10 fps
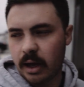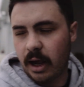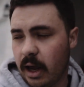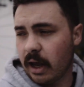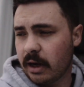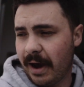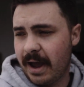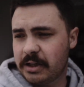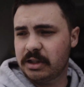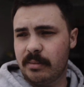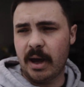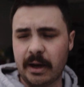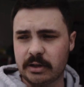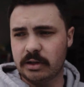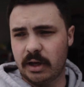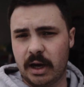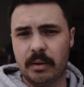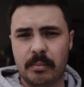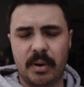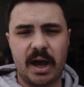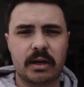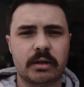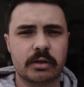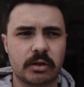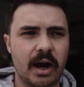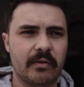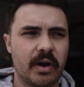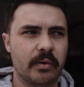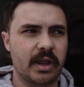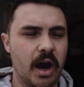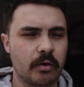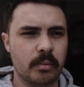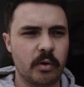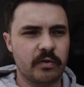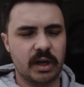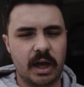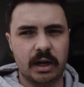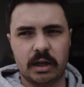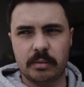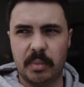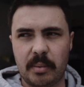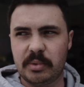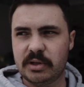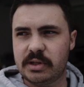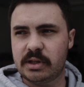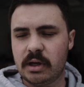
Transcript: And I actually managed to get it back in the driveway without removing any of the bumpers.